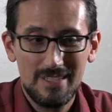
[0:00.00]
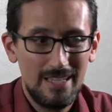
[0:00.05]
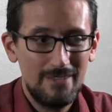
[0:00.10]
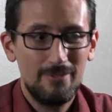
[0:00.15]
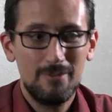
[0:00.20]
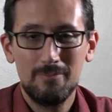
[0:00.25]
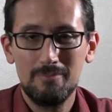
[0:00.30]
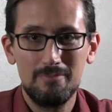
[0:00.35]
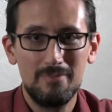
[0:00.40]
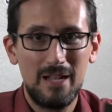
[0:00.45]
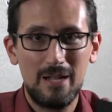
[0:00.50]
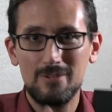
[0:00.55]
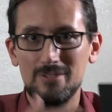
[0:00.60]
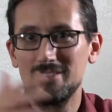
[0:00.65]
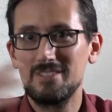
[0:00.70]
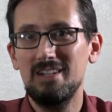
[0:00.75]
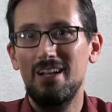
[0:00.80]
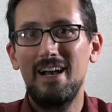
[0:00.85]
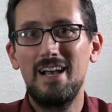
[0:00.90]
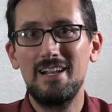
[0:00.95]
even
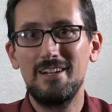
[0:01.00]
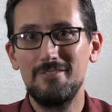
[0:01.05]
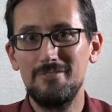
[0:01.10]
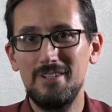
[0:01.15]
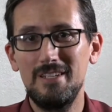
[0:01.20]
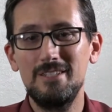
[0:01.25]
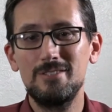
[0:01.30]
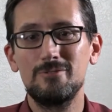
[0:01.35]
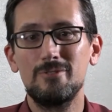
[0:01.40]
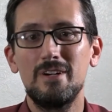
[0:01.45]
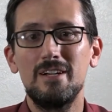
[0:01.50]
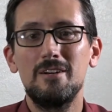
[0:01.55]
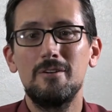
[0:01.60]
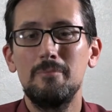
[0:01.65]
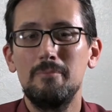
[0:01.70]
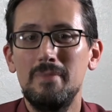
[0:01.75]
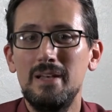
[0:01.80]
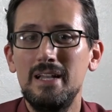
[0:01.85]
outside of Israel,